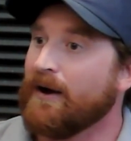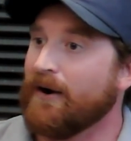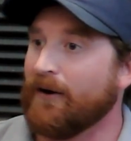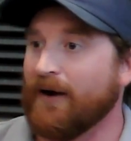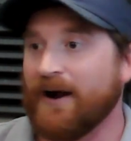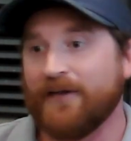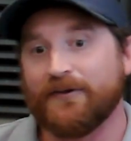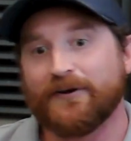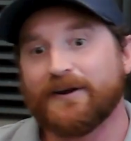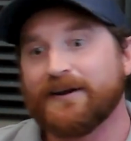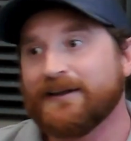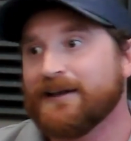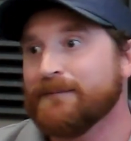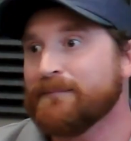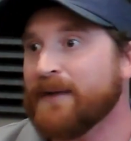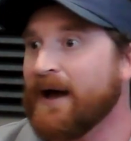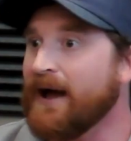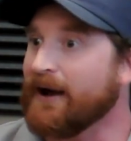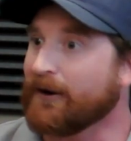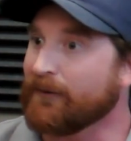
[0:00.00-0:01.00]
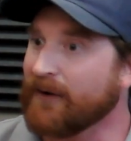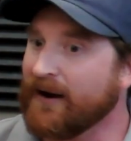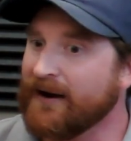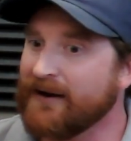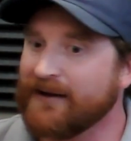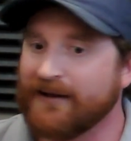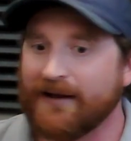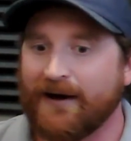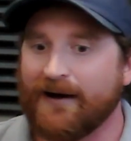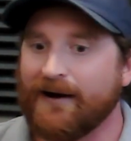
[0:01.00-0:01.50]
Or how they're going to get back,
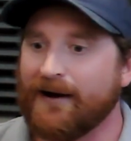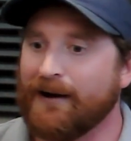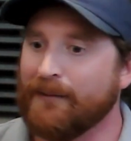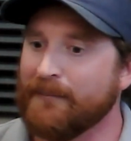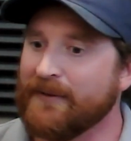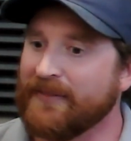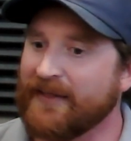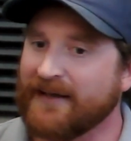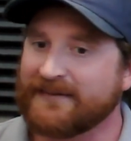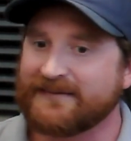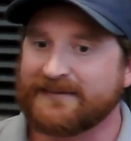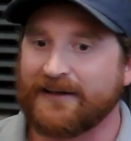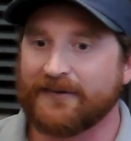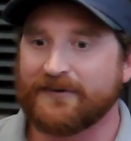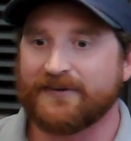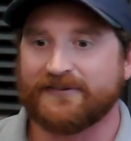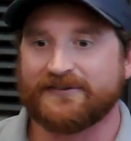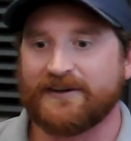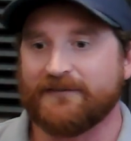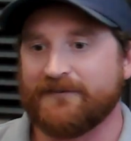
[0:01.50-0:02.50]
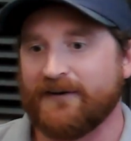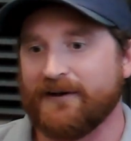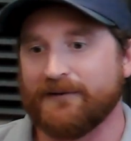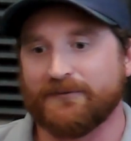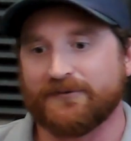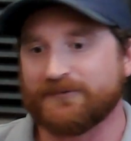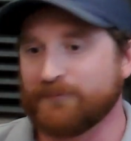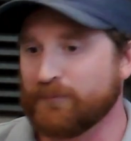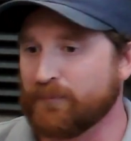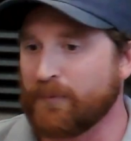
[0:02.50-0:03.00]
right? And that's the other stuff
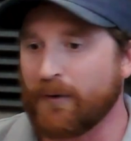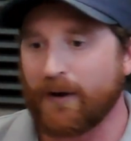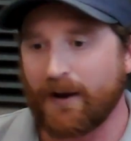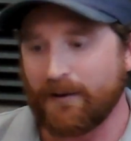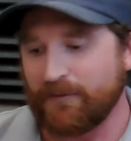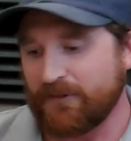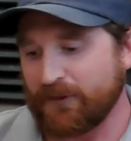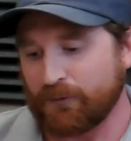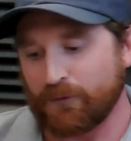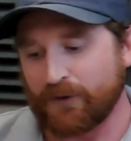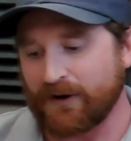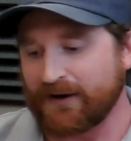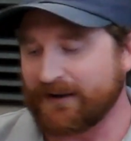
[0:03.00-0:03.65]
I think we're going